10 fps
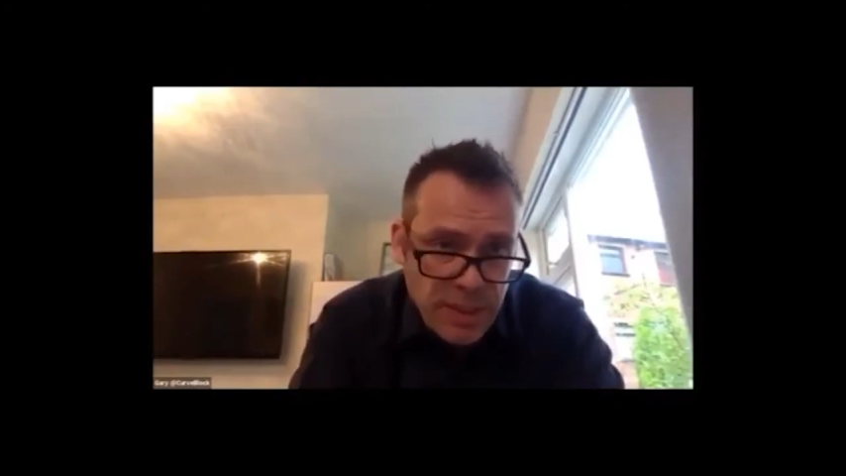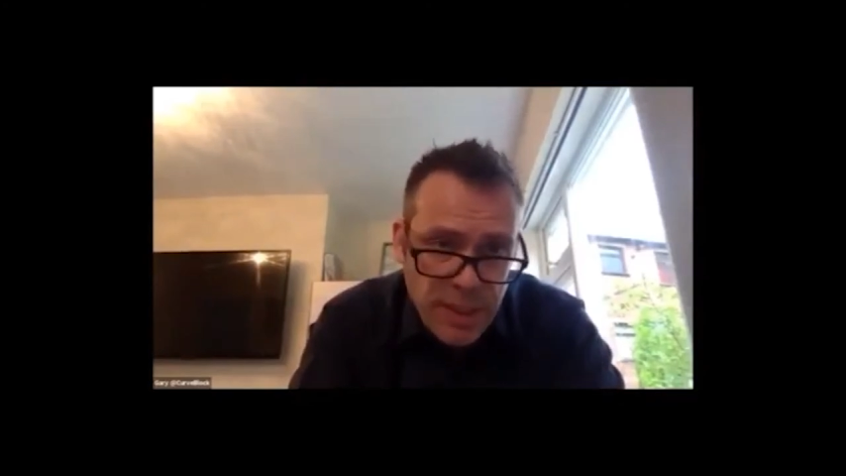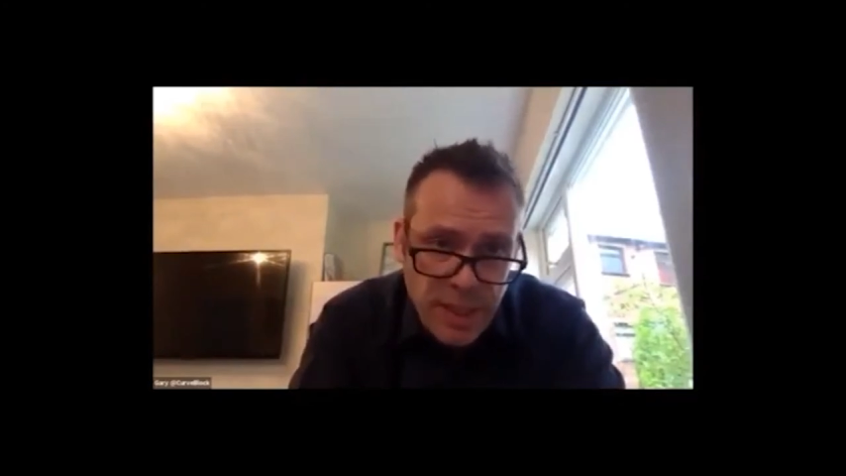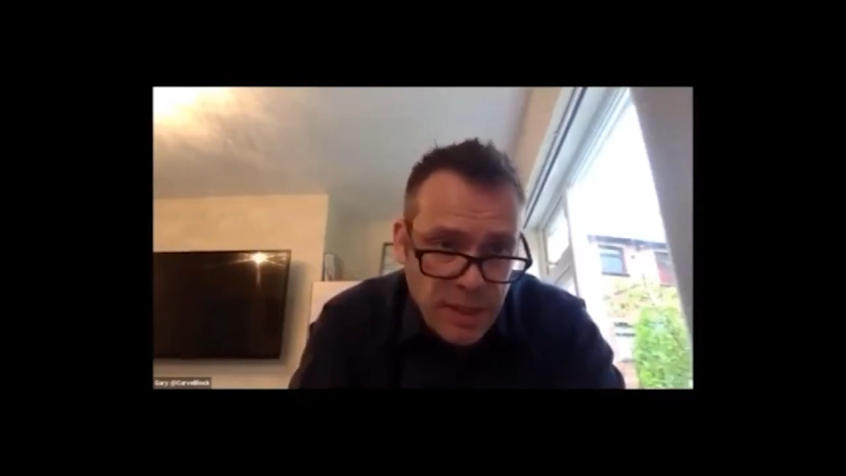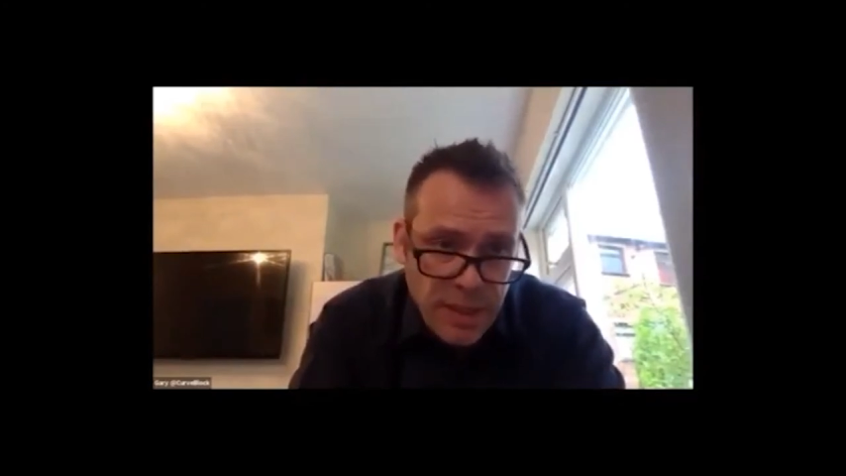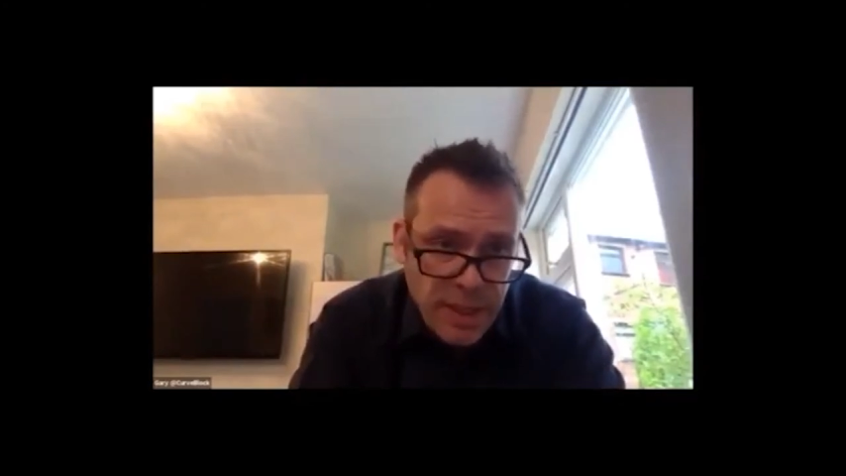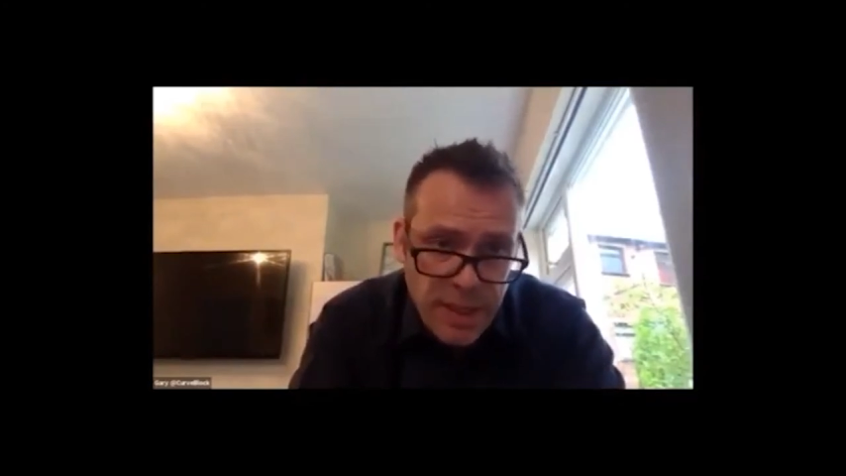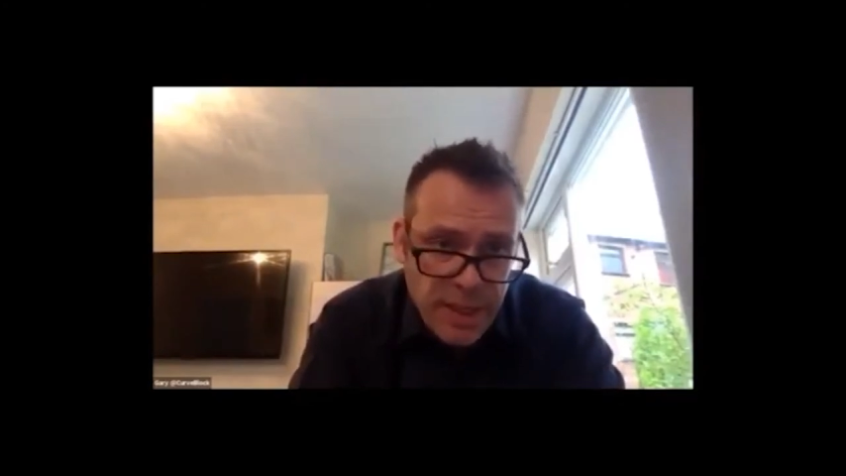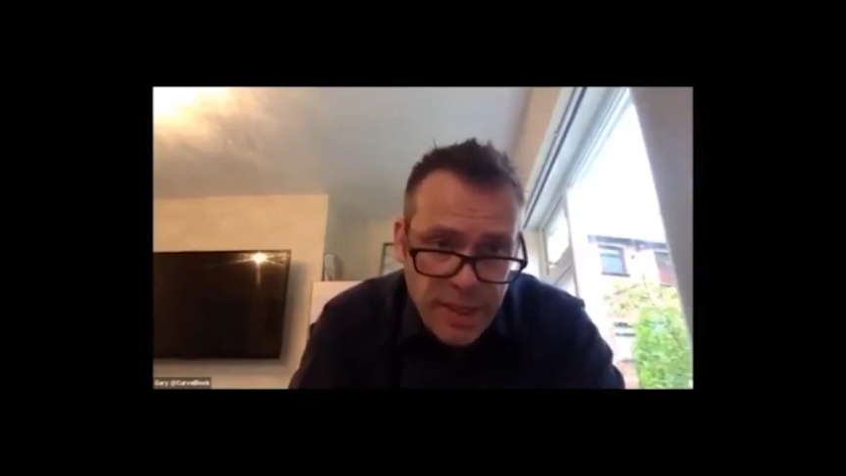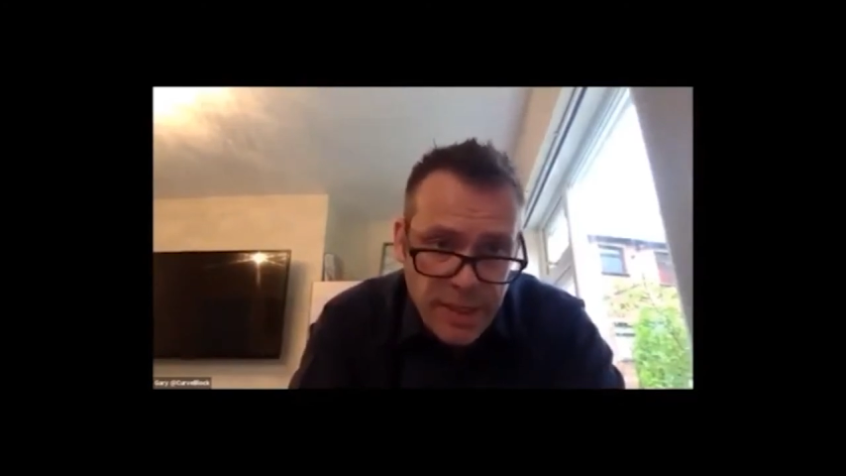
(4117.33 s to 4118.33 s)
Sam,
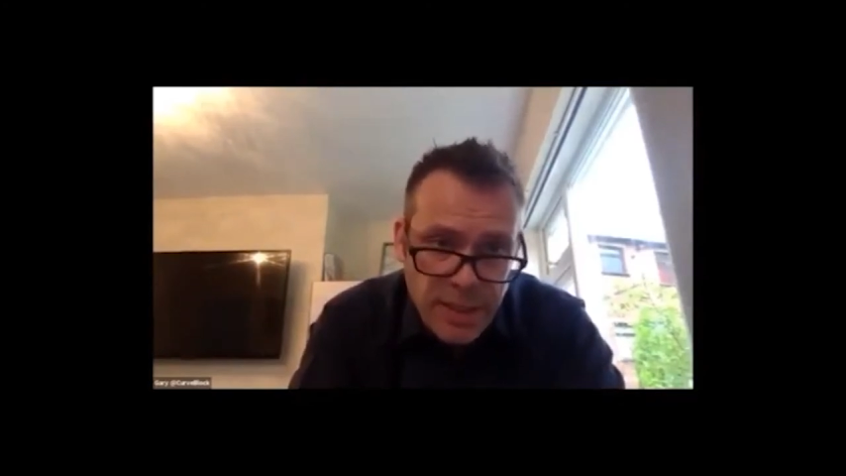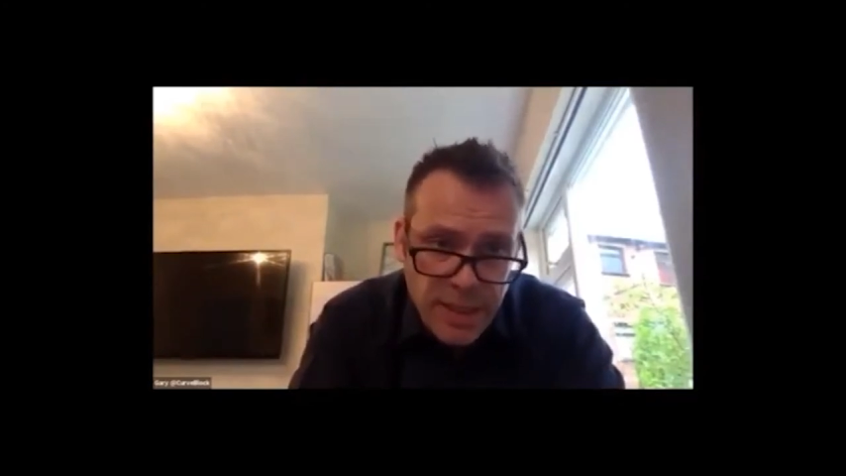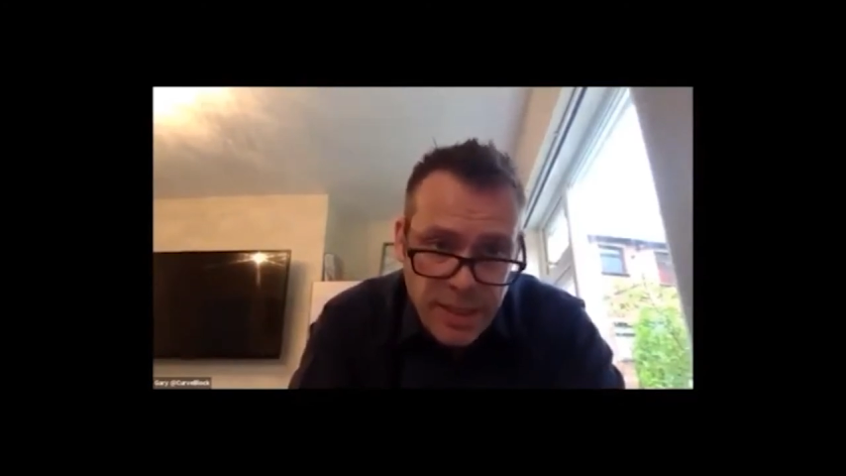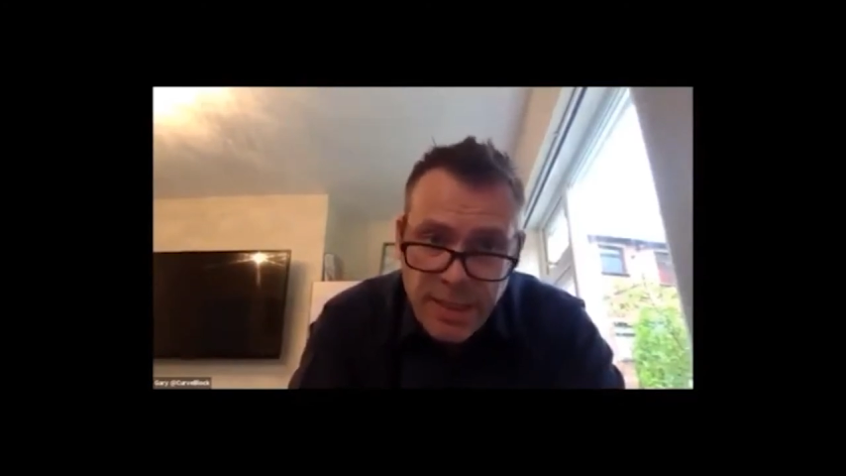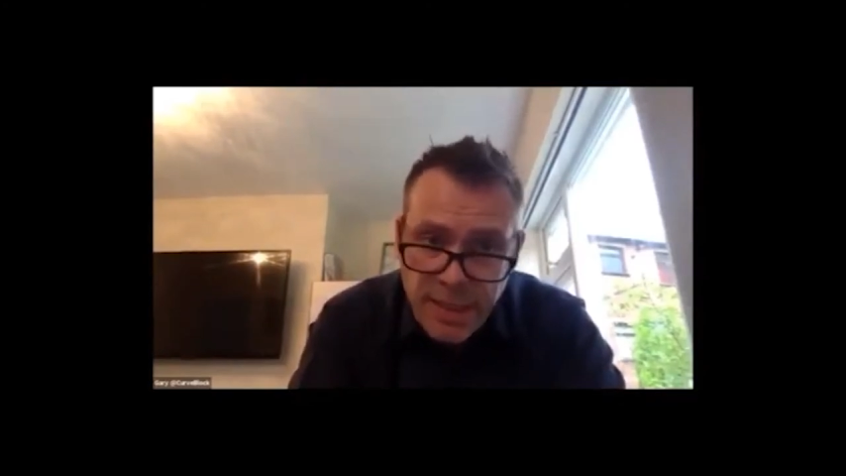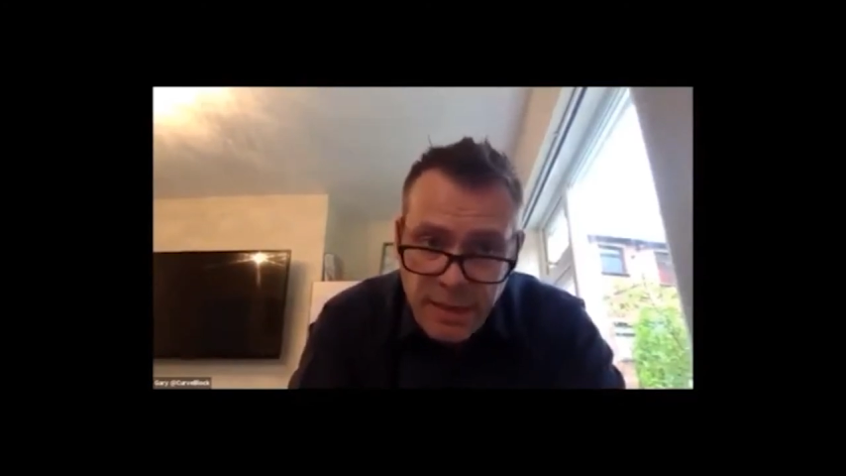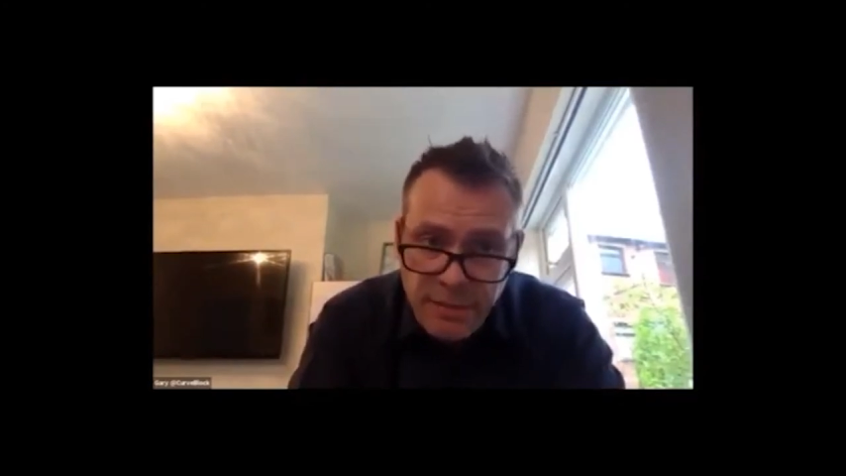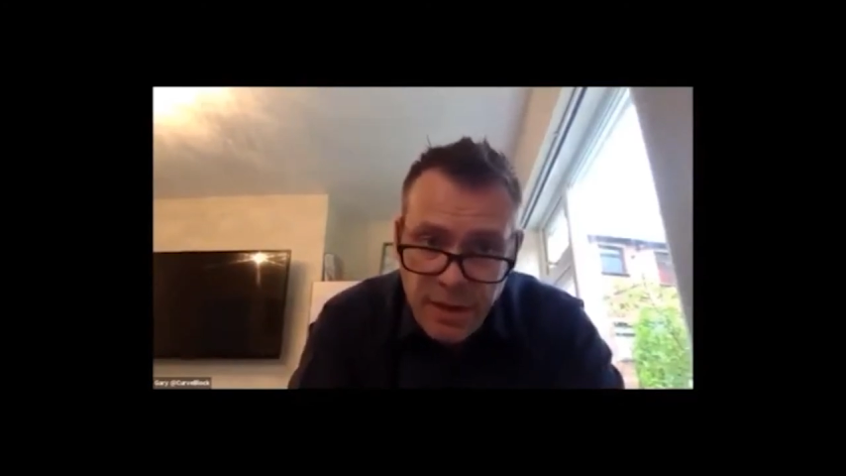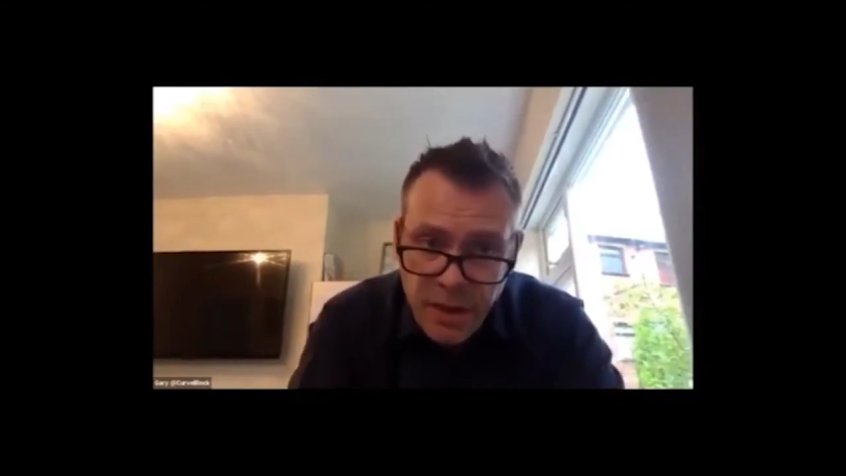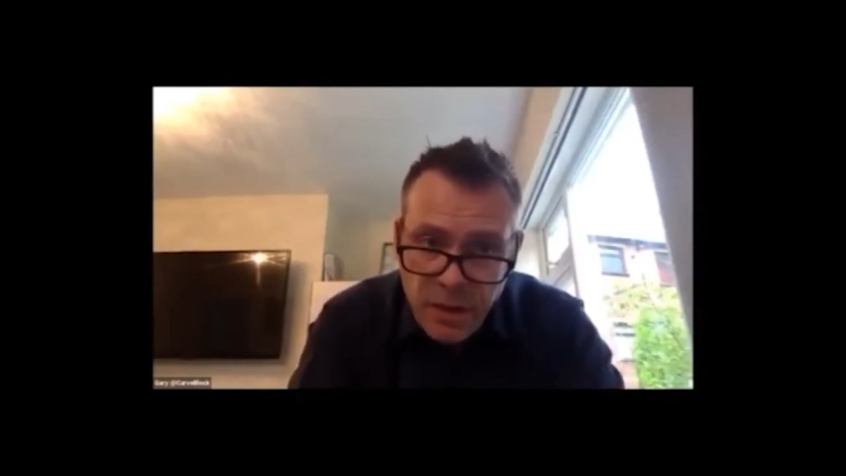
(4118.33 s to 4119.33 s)
it's
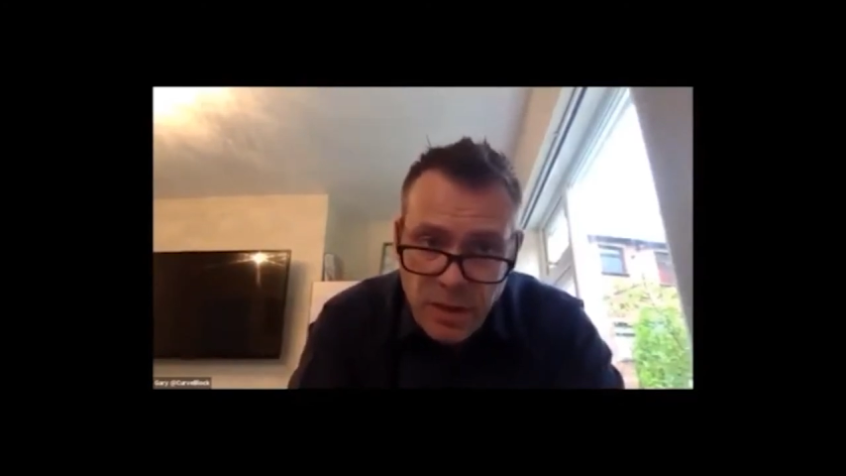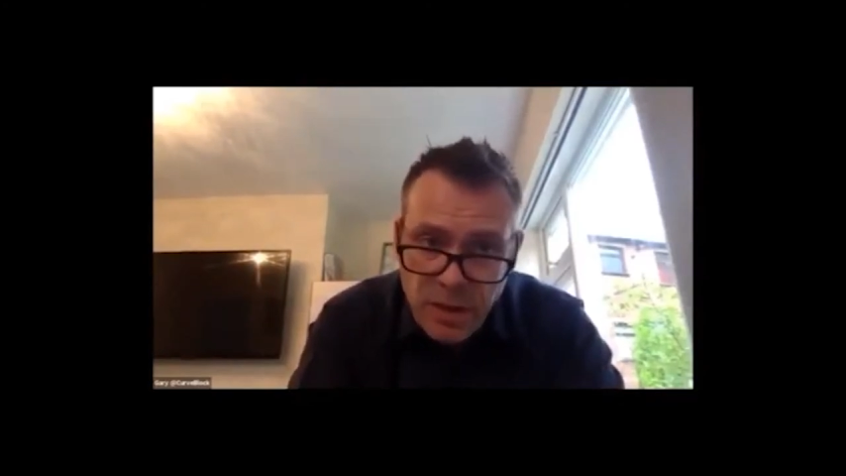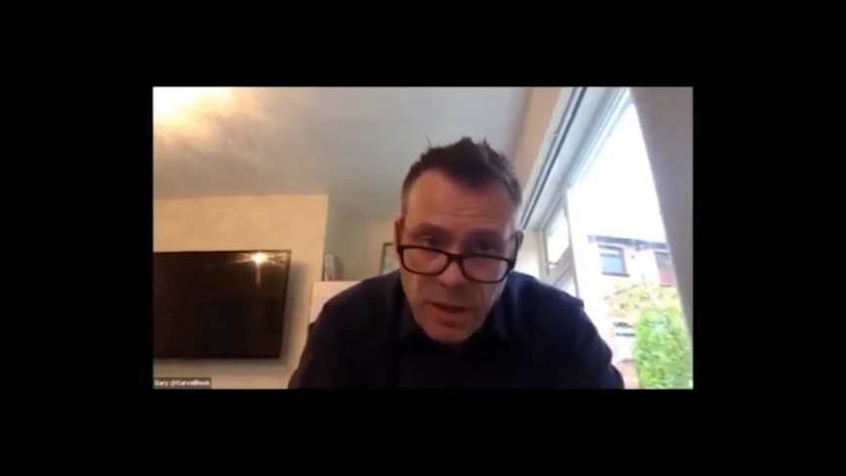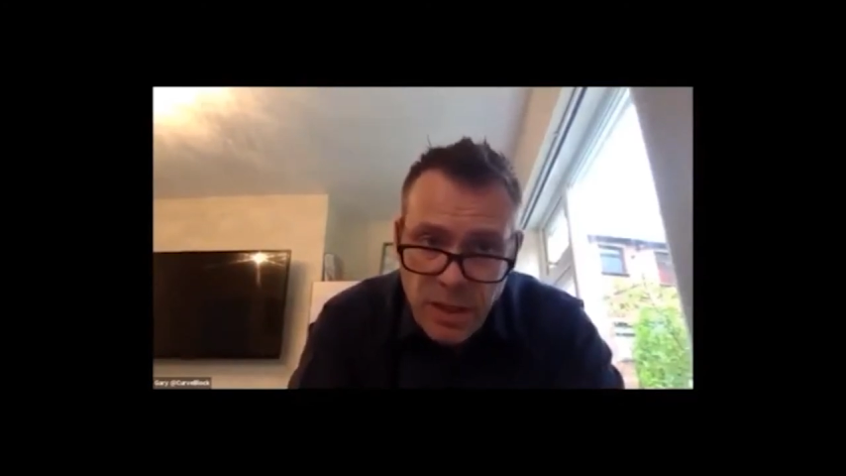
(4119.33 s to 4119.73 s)
difficult.